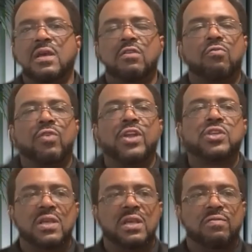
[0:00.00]

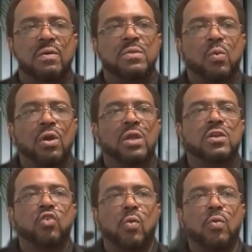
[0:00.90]
richly from the work
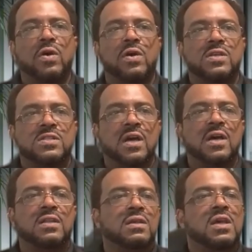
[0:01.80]
that NORML has
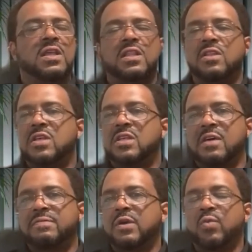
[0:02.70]
done. The
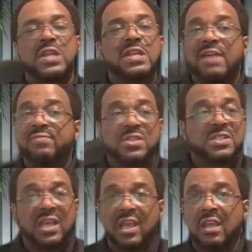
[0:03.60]
stuff that we never
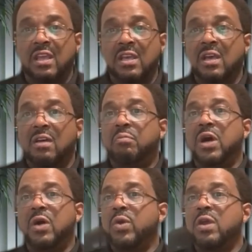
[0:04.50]
see,
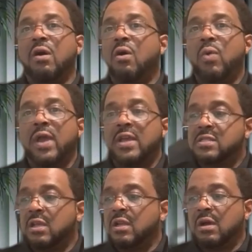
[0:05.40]
but we
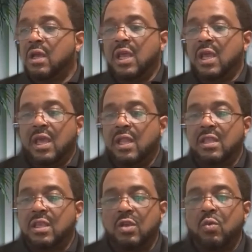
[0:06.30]
always,
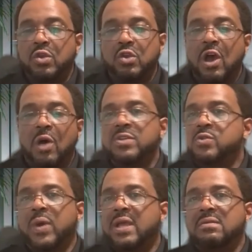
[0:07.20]
you help
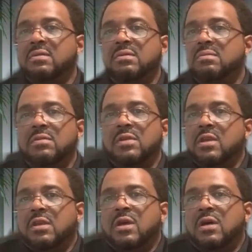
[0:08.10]
us win.
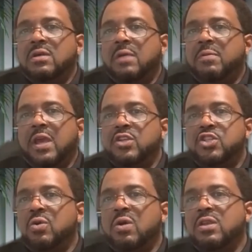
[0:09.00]
In
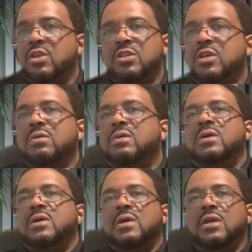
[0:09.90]
short, you do.
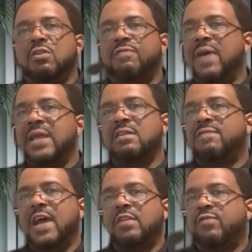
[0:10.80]
You're fighting the
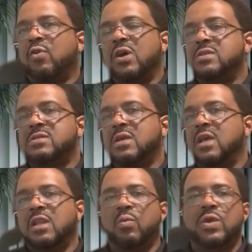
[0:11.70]
fight for us,
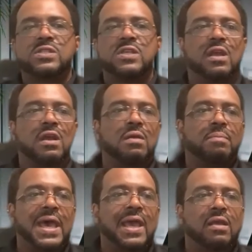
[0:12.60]
and we sit here
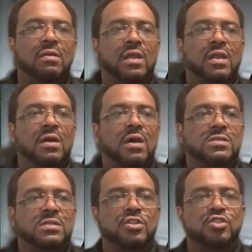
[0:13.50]
back, and
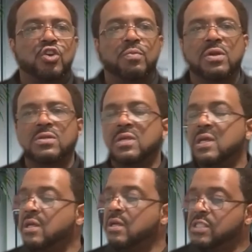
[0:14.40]
as consumers,
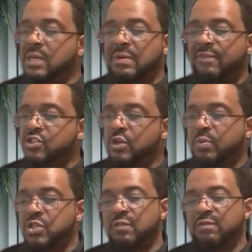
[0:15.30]
some of us are
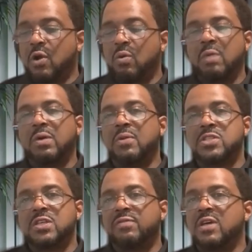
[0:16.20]
pushing forward, but
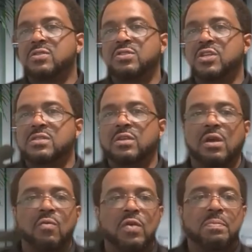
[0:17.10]
most of us are just,
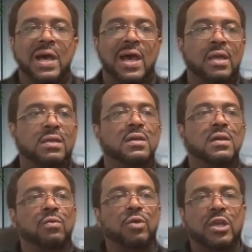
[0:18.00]
we buy,
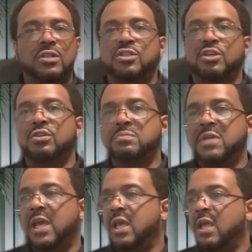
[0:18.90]
we consume,
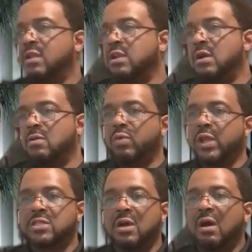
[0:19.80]
and
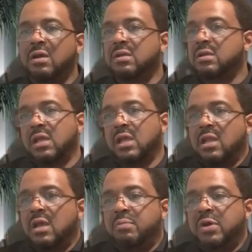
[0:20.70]
we talk,
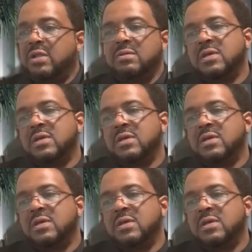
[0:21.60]
but